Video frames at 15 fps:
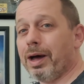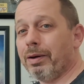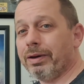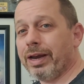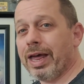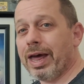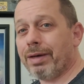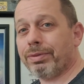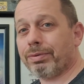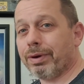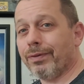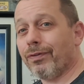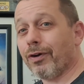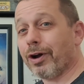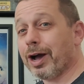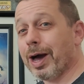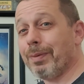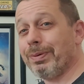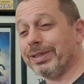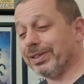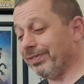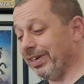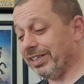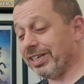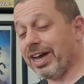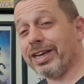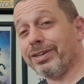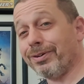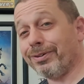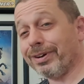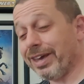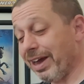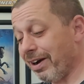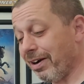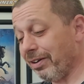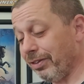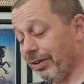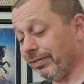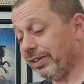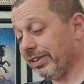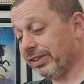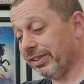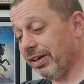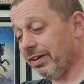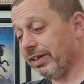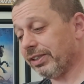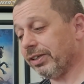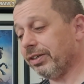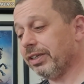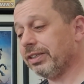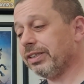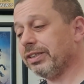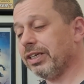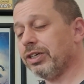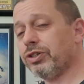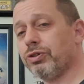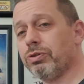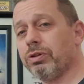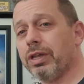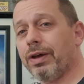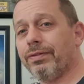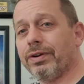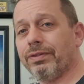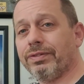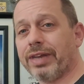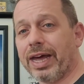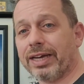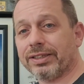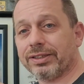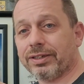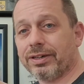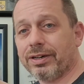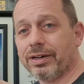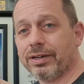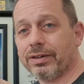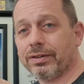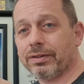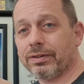I'm going to have 3 or 4 copies of each. I don't care. I love this series. So this is issue 11 of Dazzler.